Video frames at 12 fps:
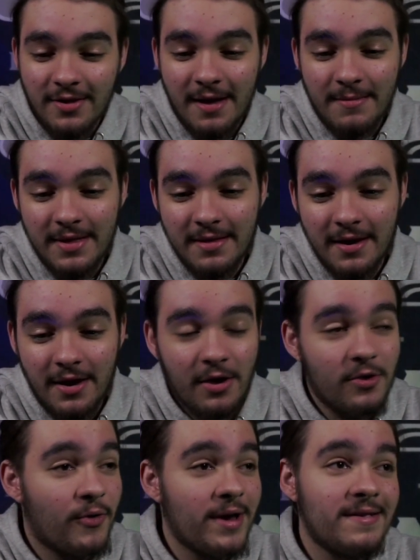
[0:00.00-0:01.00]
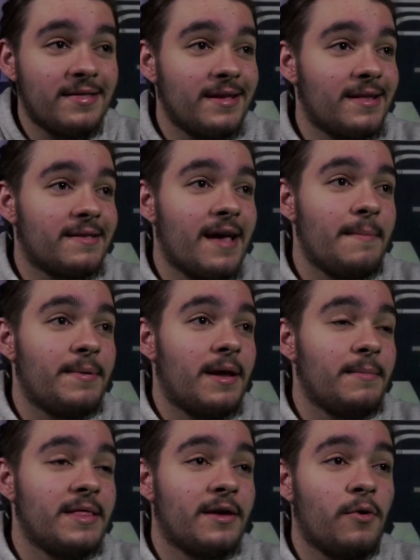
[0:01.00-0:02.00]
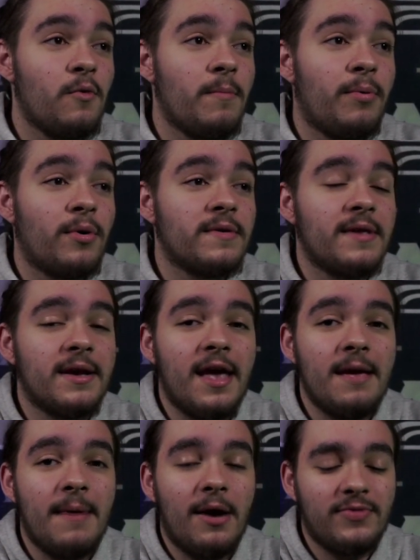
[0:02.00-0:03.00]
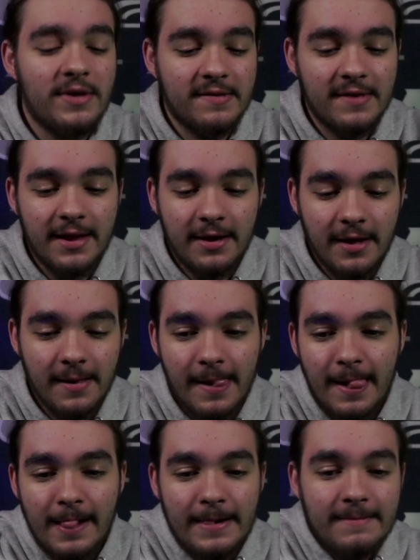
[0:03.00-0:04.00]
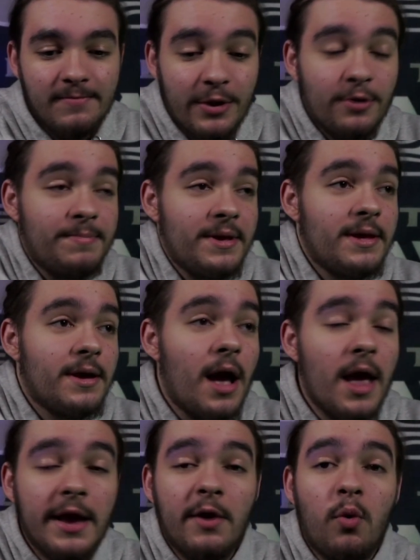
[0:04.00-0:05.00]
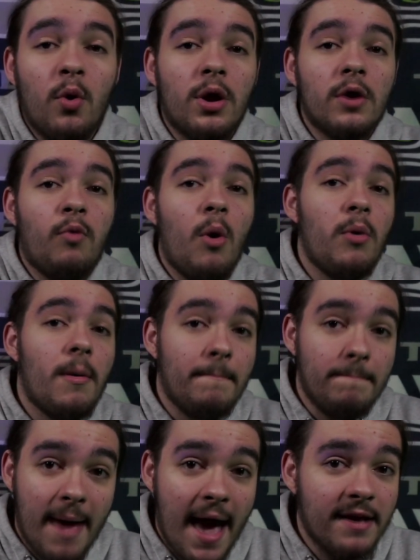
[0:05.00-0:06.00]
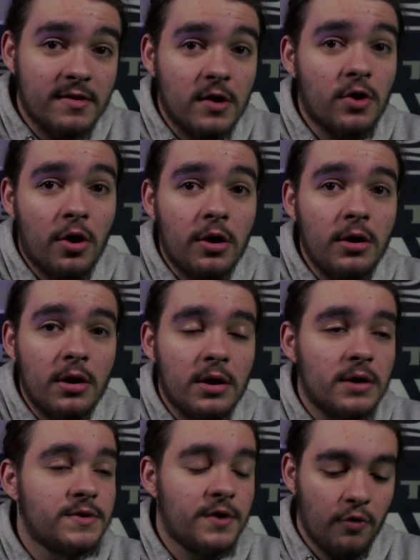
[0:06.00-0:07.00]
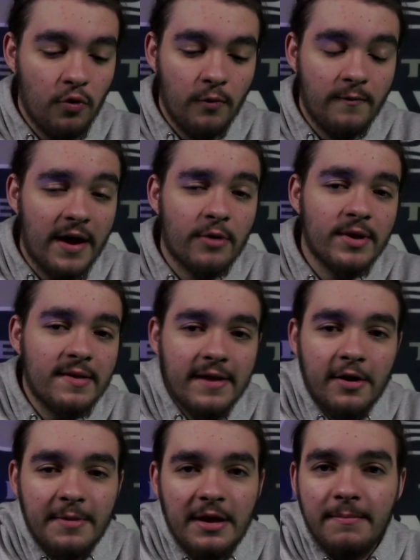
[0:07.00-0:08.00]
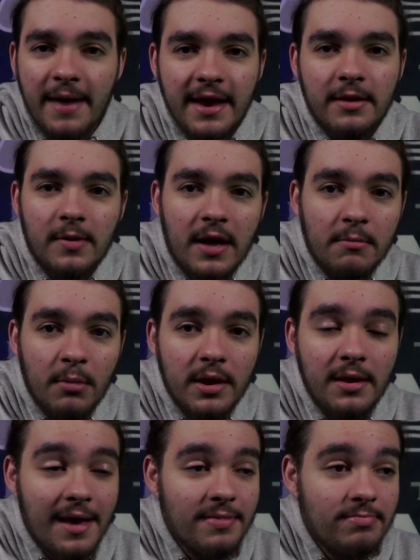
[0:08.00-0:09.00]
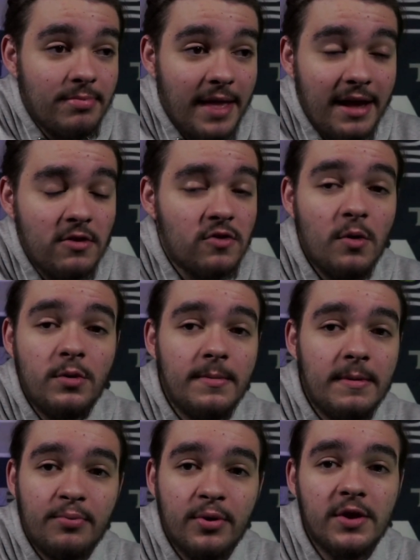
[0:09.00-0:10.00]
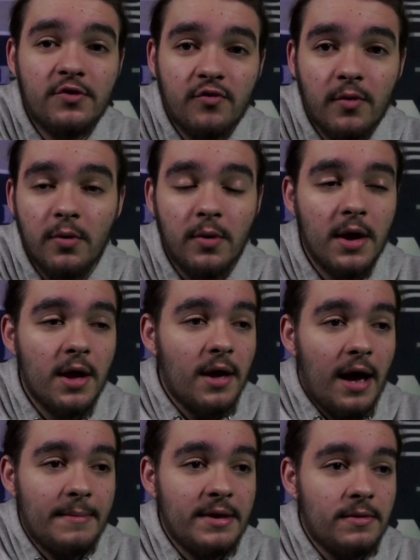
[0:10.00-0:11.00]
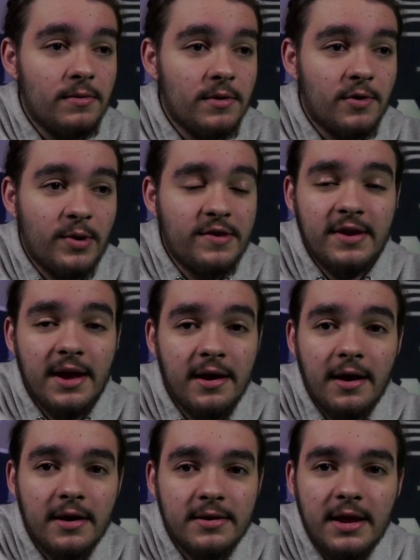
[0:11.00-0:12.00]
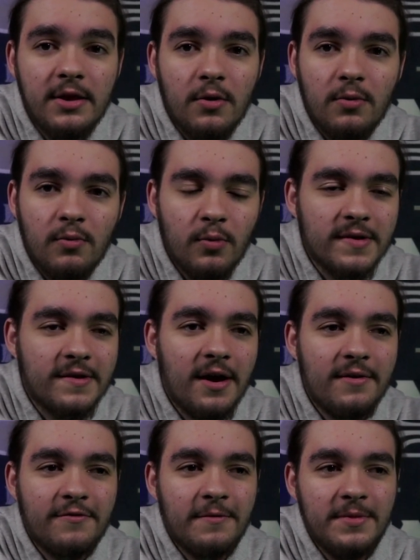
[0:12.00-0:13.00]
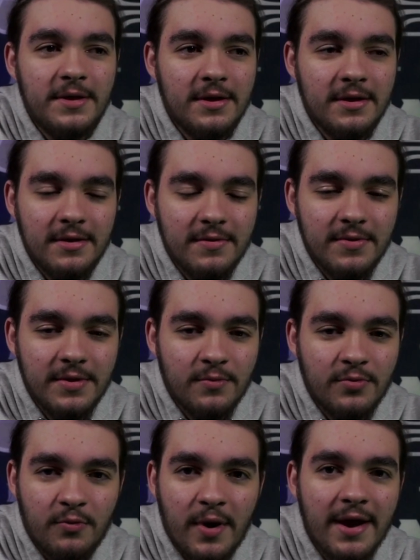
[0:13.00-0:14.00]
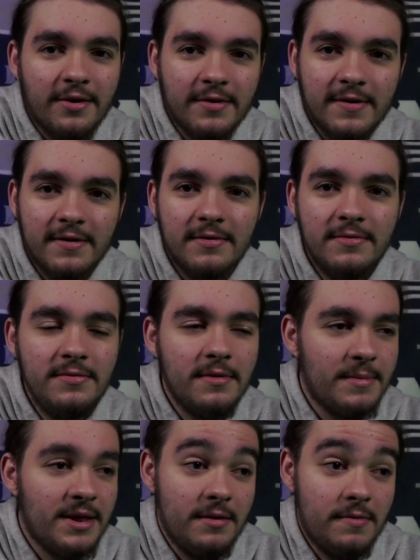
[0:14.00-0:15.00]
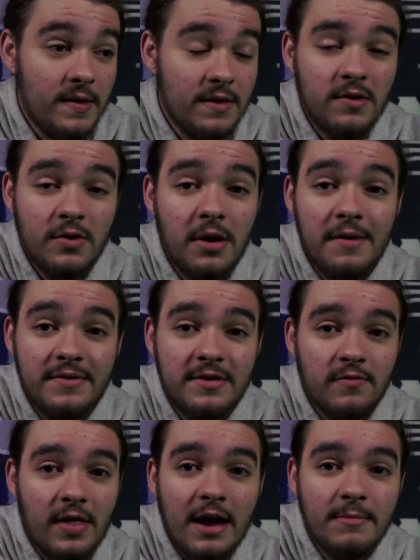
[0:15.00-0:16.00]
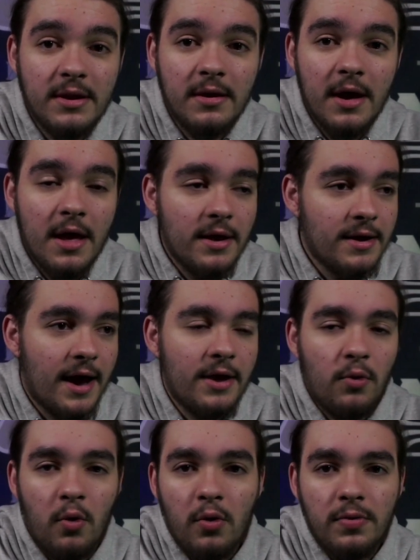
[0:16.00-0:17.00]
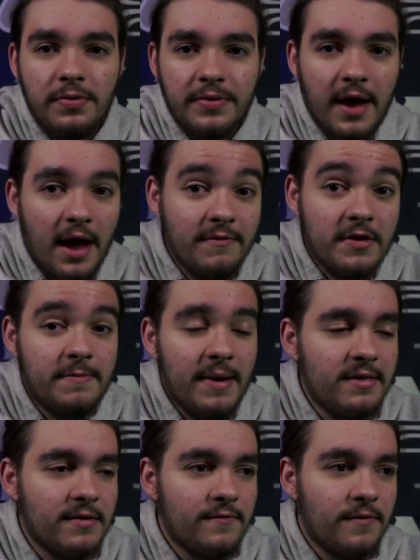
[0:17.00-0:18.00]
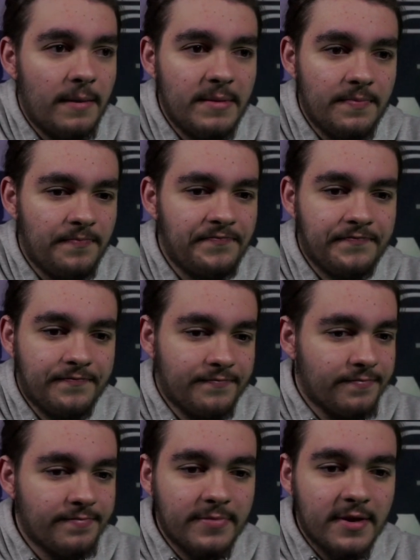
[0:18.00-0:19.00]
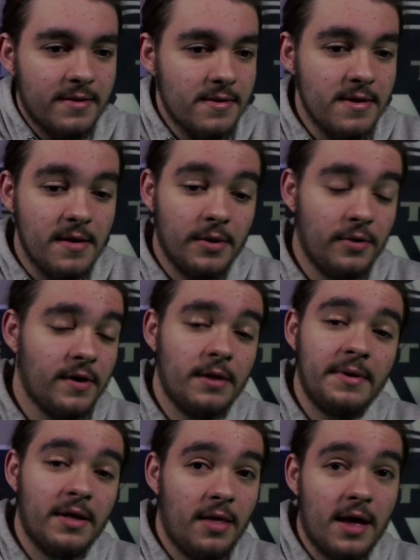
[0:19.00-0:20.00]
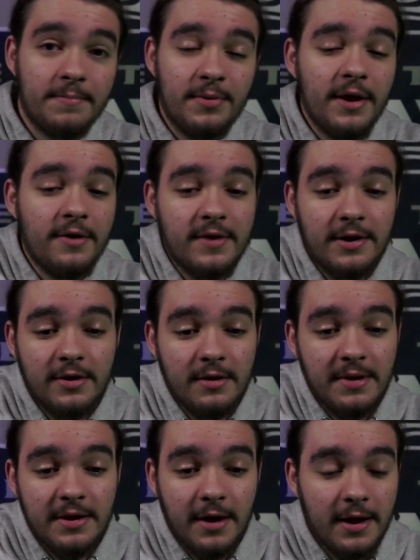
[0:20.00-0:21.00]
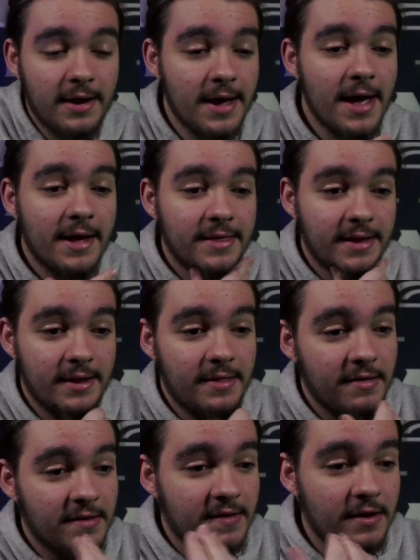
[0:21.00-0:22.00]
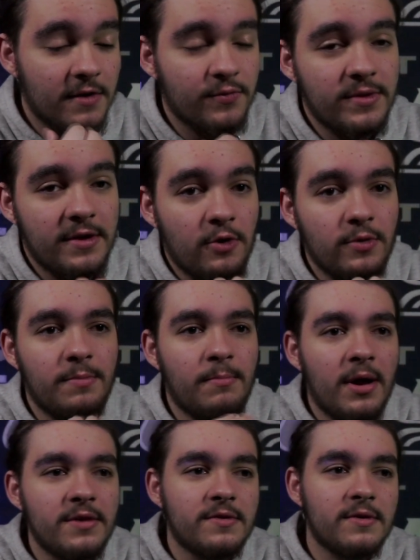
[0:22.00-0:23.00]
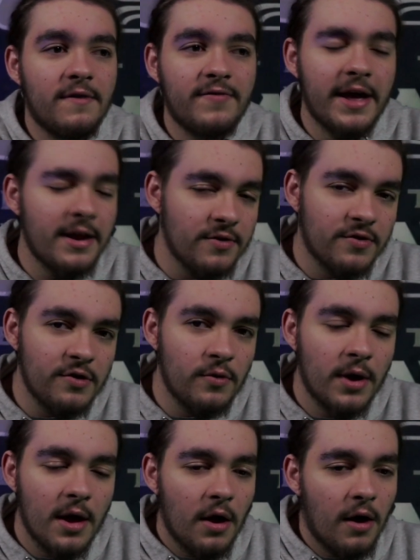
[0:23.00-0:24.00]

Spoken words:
I mean, a crazy thing that's happened. I mean, there were reports that came out that said there'd be a quote-unquote massacre to veterans that are being paid a lot of money, and that's shown to be pretty true. I mean, Richie Incognito was cut from the Raiders. I mean, he's a good offensive lineman, kind of old, kind of expensive. I mean, there's going to be a lot of players that are going to be cut. Didn't think the Seahawks would deal with much of that issue.